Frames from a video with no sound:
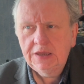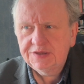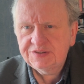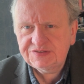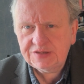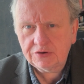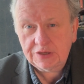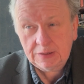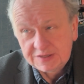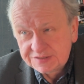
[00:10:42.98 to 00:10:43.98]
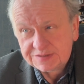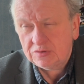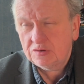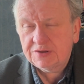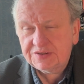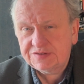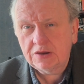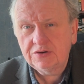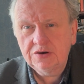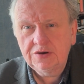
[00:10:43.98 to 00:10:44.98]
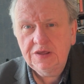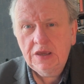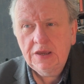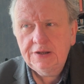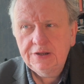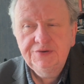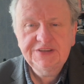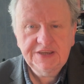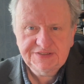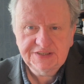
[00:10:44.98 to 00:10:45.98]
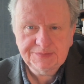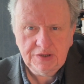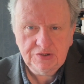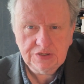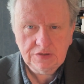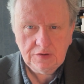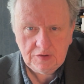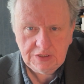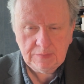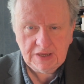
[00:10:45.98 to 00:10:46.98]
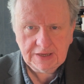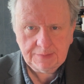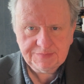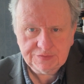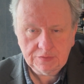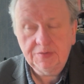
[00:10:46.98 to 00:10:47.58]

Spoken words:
so good, I mean, small but so good, losing its exposure on the Mac App Store.